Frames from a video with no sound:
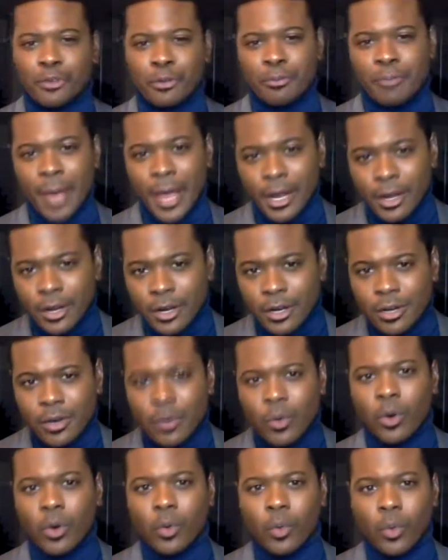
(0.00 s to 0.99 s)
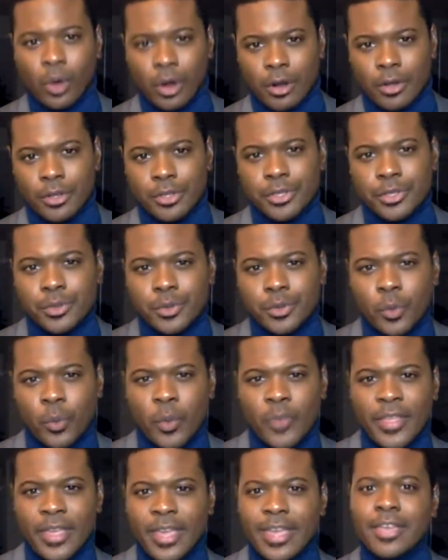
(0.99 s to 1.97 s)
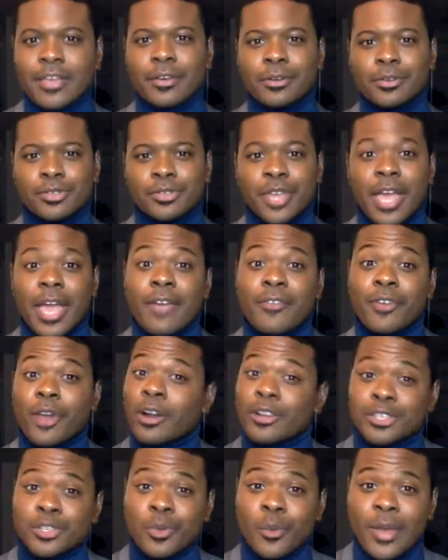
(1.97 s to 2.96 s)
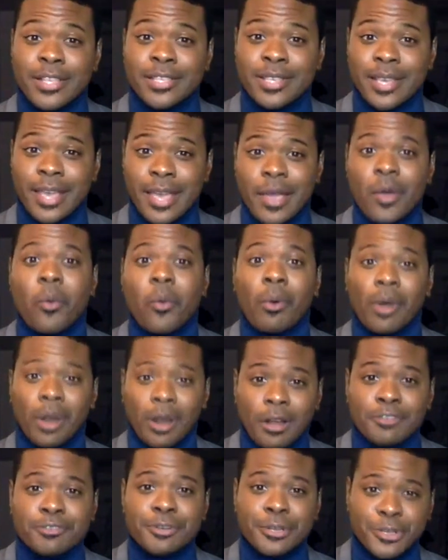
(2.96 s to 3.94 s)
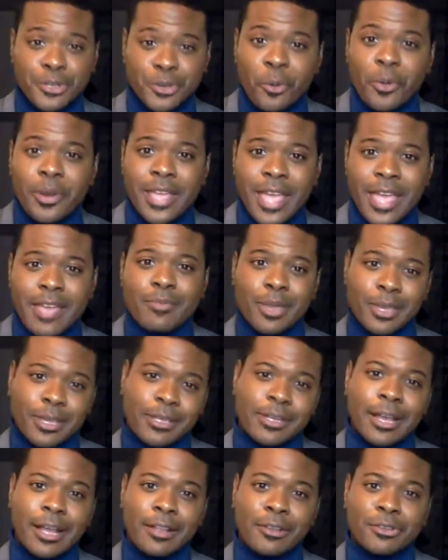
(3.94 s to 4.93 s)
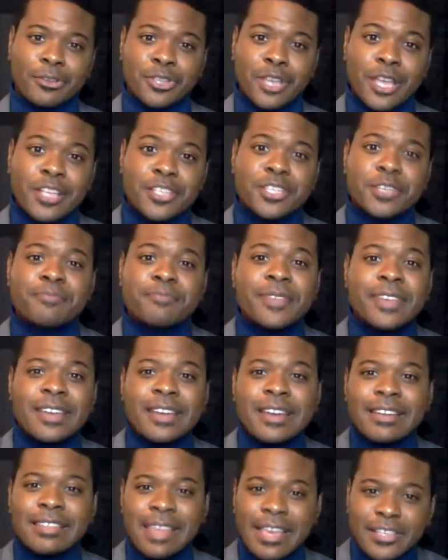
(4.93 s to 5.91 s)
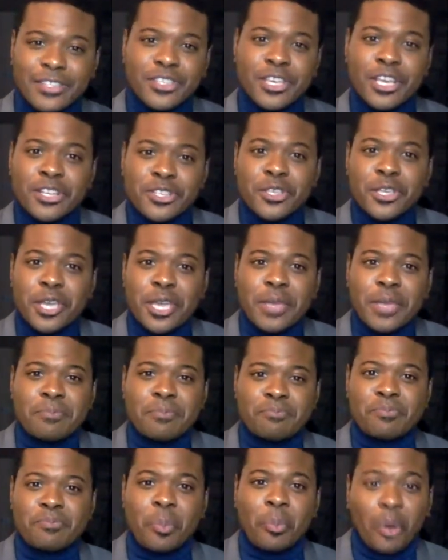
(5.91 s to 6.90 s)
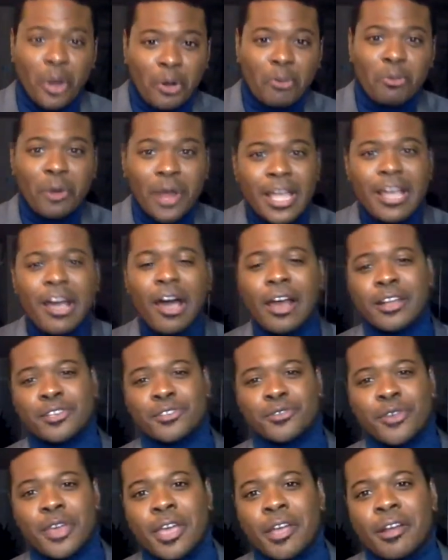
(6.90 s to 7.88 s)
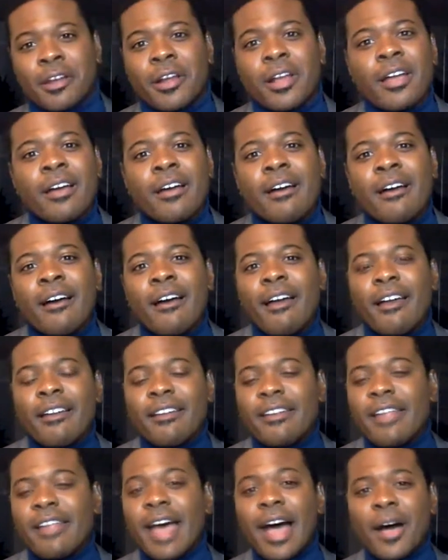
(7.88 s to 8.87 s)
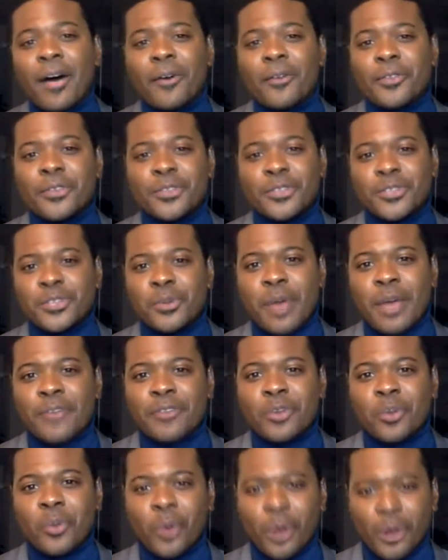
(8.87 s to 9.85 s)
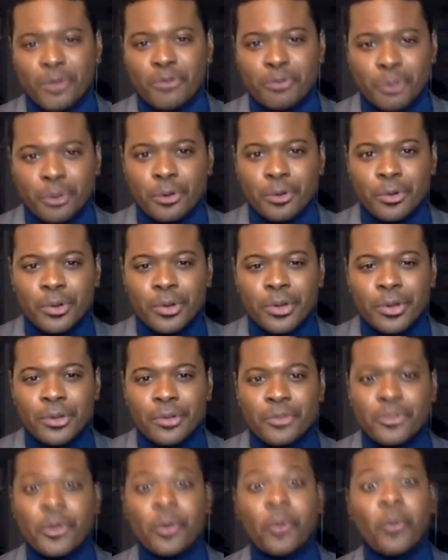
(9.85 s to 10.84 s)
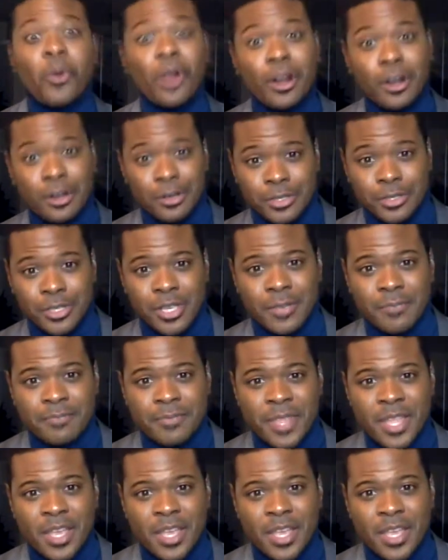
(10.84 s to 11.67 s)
For better or worse, when the Eagles gave Carson Wentz a $128 million extension, they essentially put a ring on his finger. And now the two have to work through the worst.